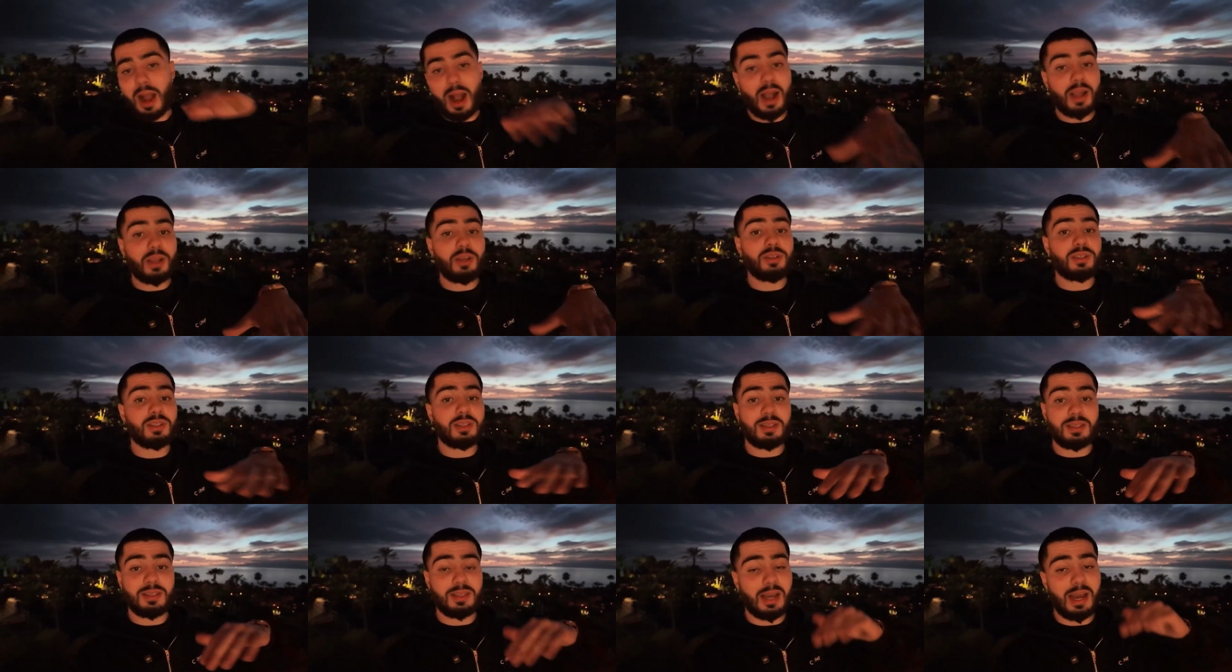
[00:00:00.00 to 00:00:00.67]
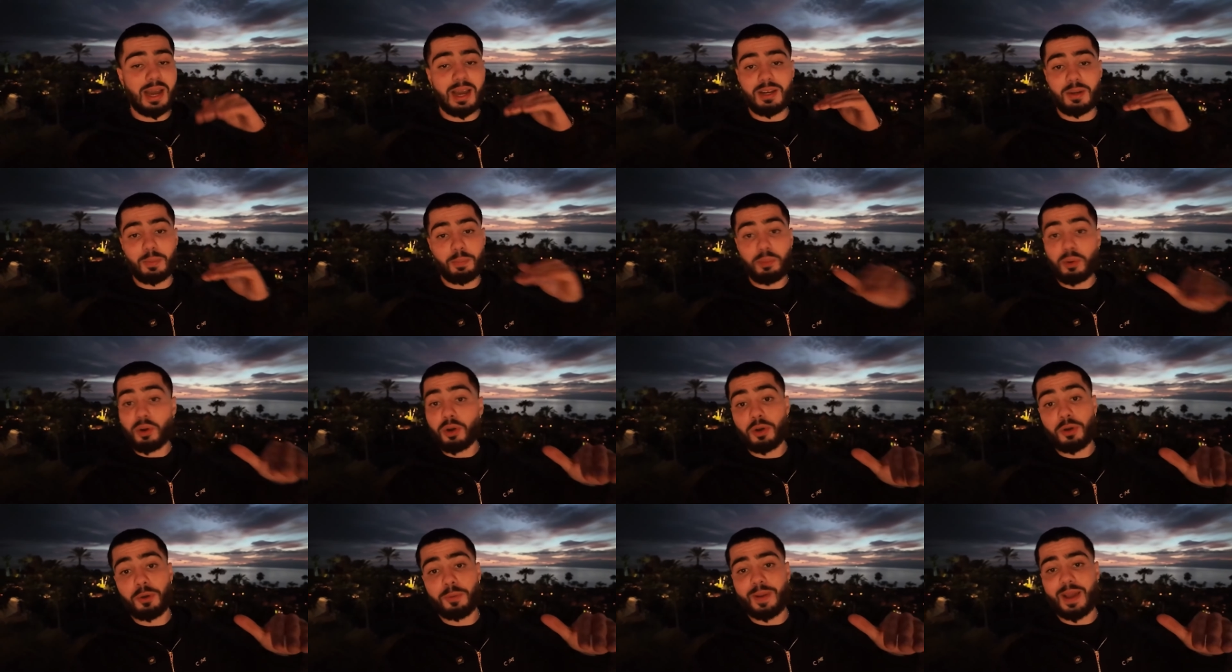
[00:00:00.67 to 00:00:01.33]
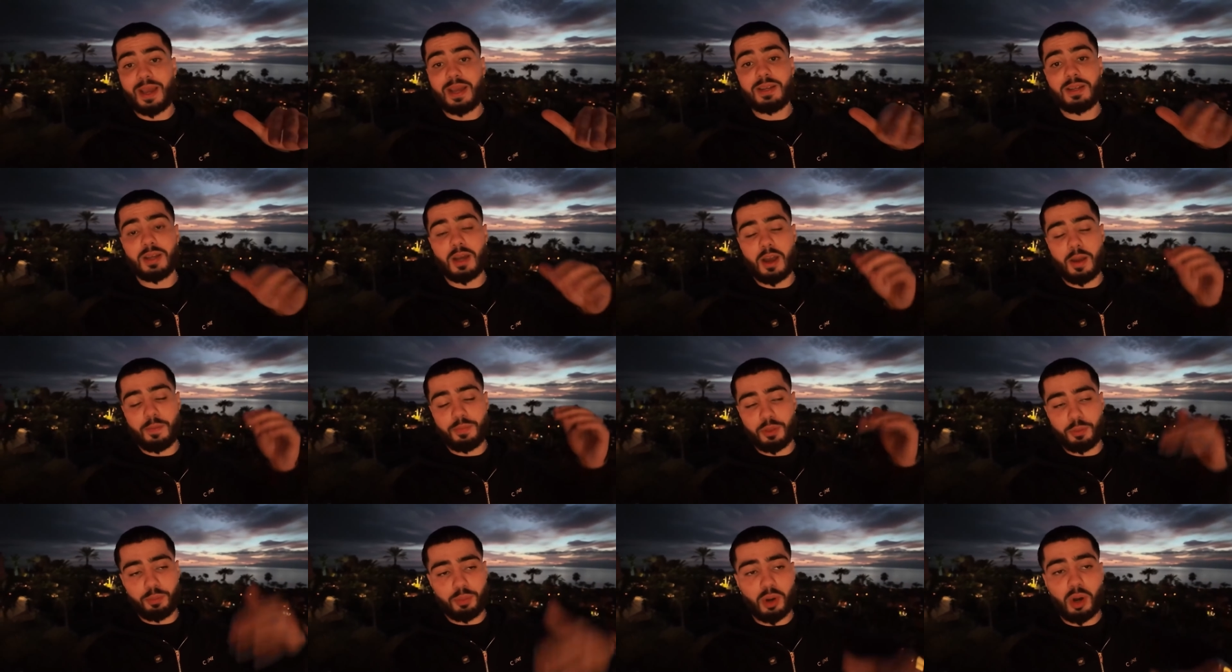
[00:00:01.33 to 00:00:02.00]
I used to sit, I had a bunk bed,
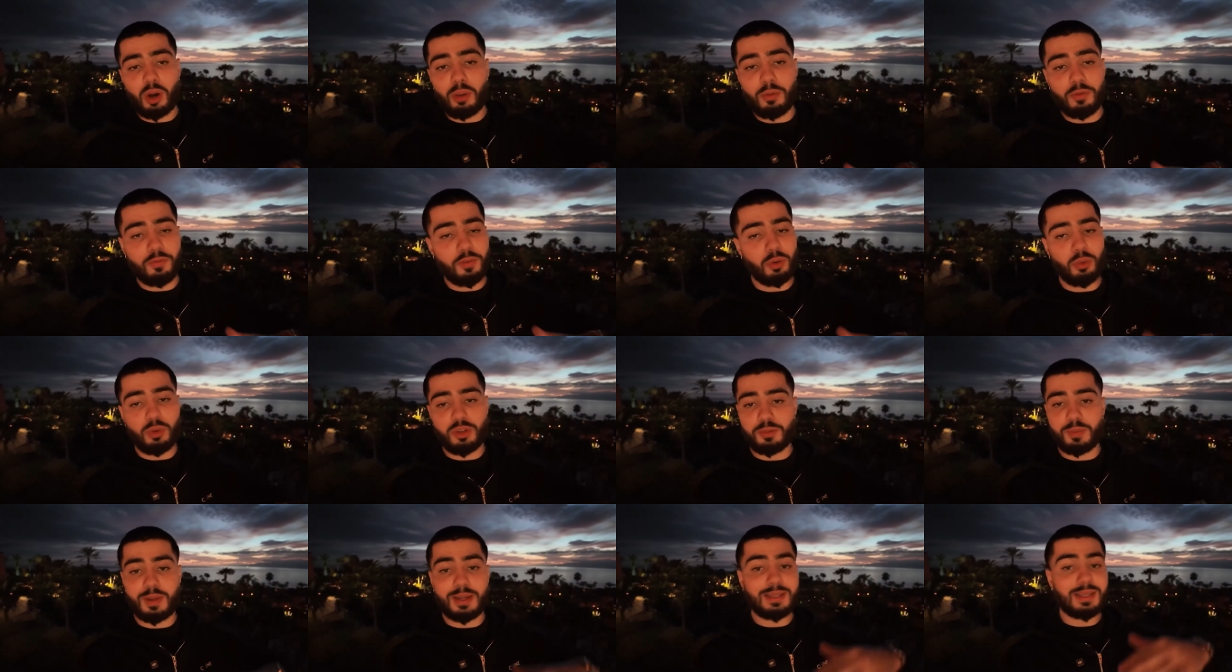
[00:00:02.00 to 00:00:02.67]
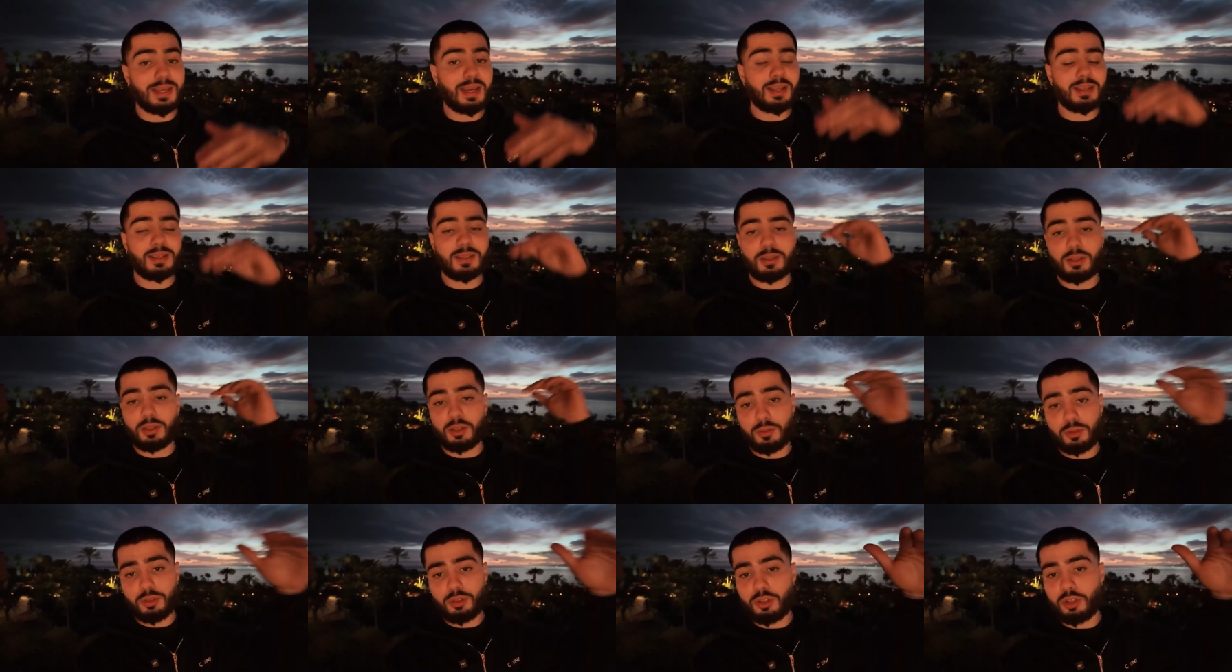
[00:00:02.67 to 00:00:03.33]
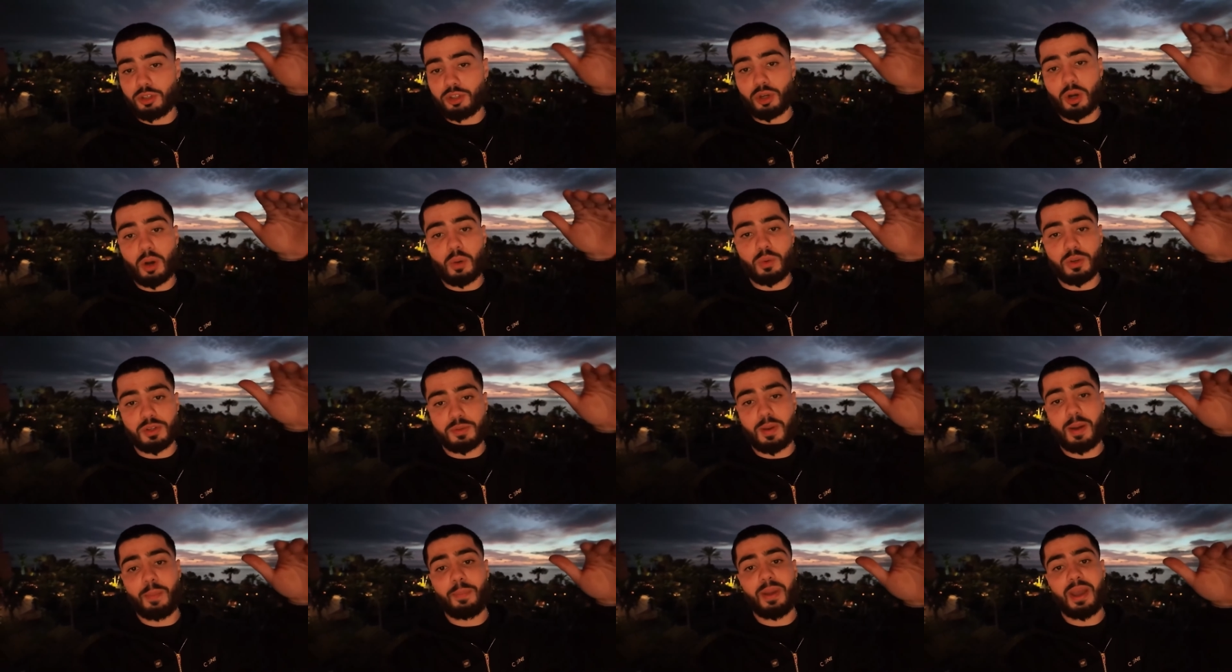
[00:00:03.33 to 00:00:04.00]
and the bottom of it was my desk, the, the top
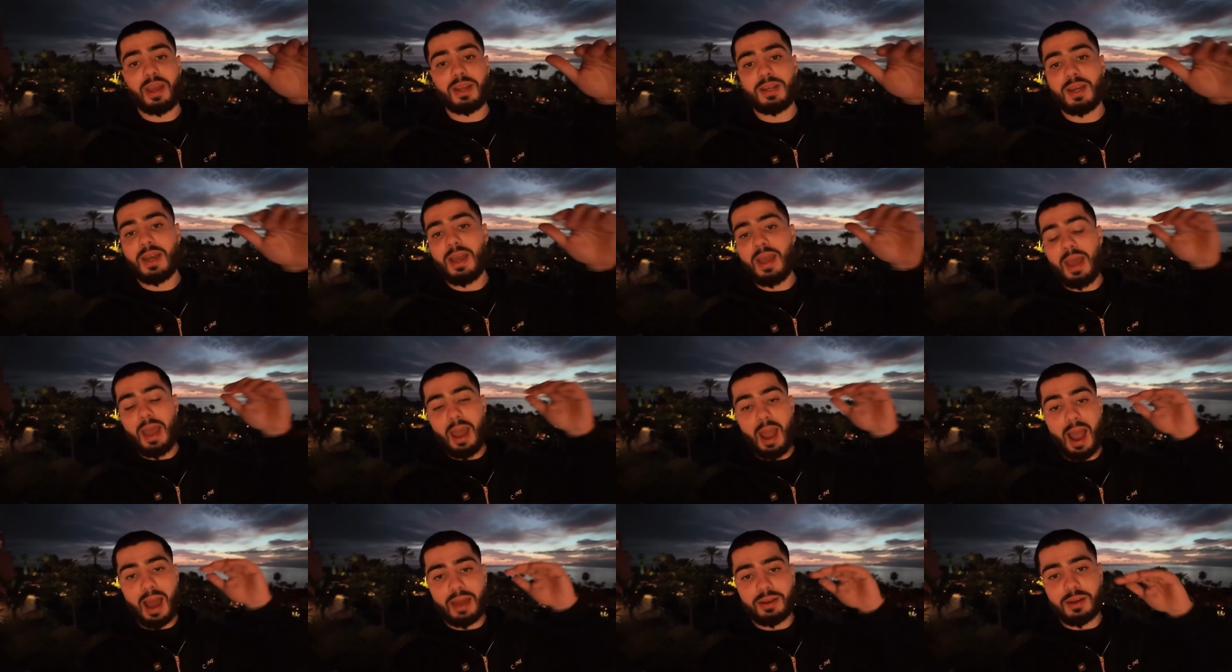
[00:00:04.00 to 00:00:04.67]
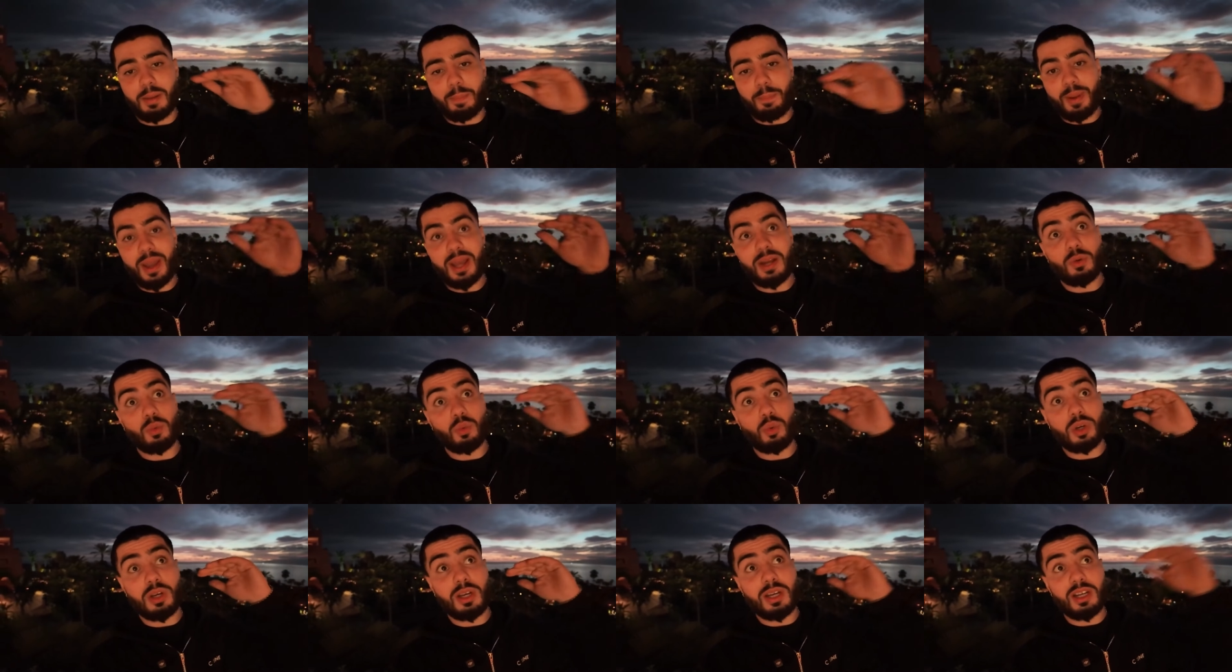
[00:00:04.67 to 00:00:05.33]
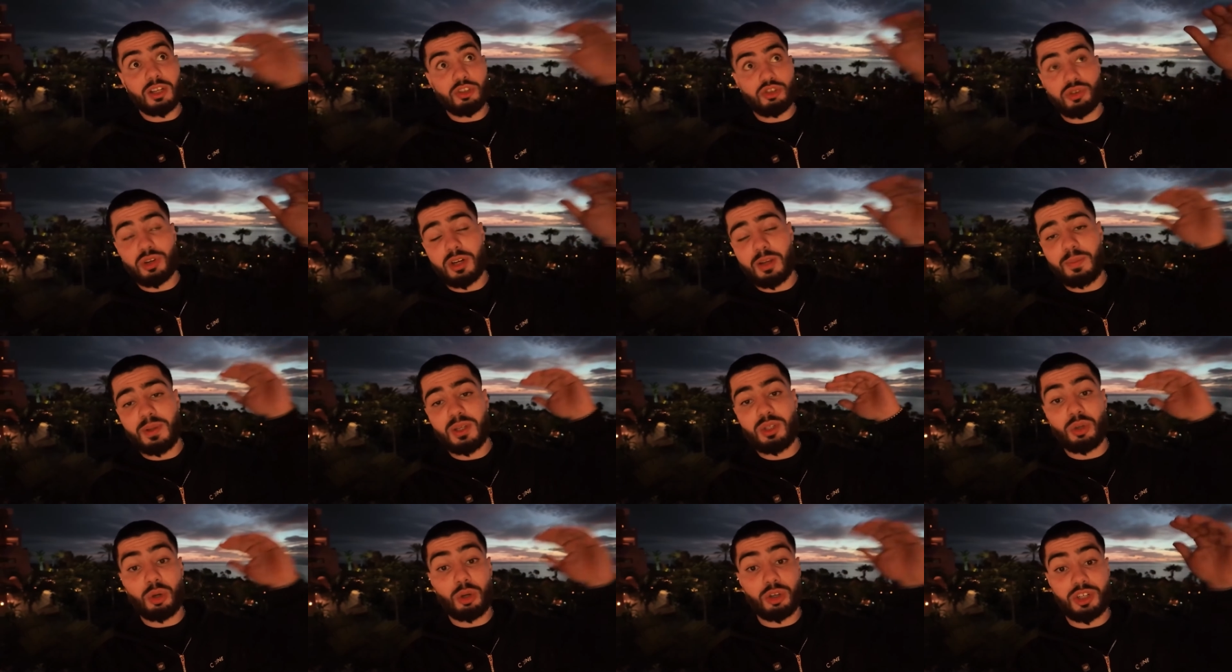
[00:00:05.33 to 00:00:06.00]
was my bed, and the bed would literally
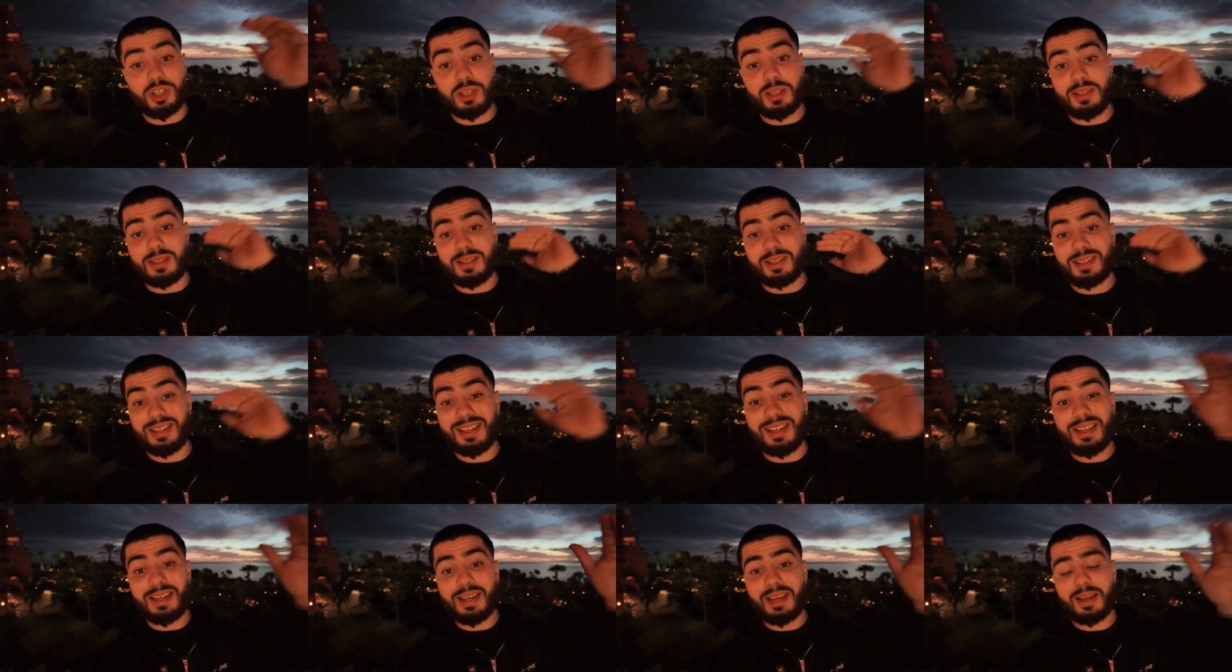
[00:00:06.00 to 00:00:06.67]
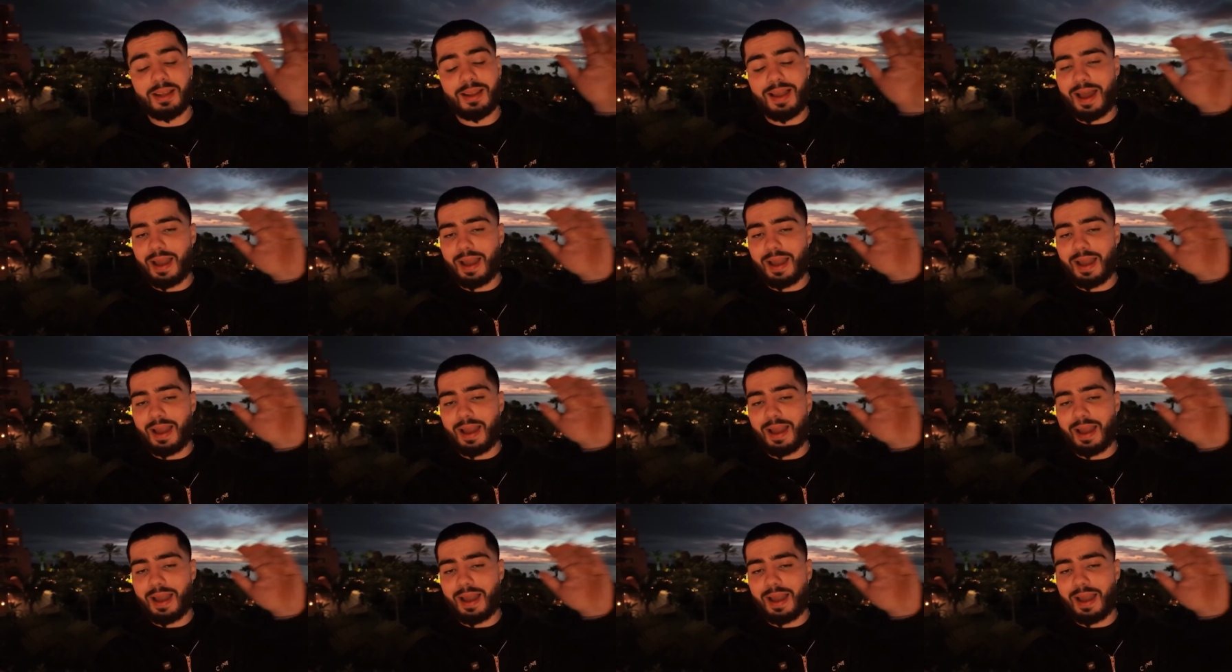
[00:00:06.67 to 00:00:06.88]
be touching the ceiling.